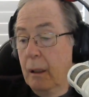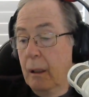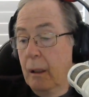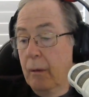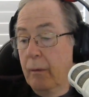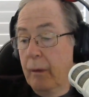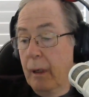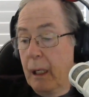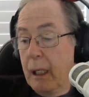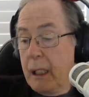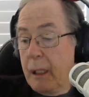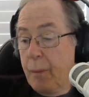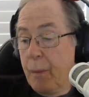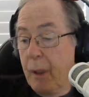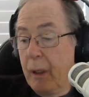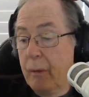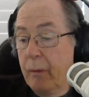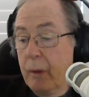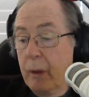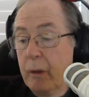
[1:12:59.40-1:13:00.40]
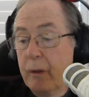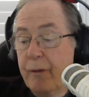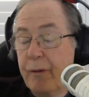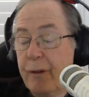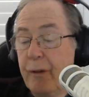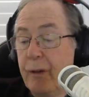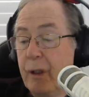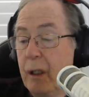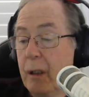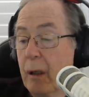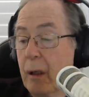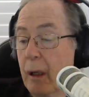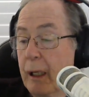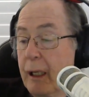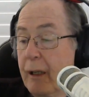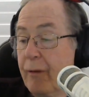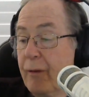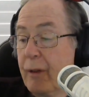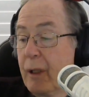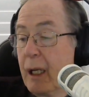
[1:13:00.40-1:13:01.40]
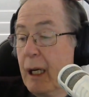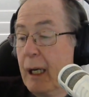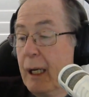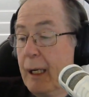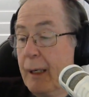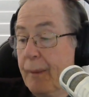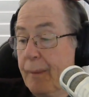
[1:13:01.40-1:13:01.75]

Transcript: a Relics by Rild $50 gift card.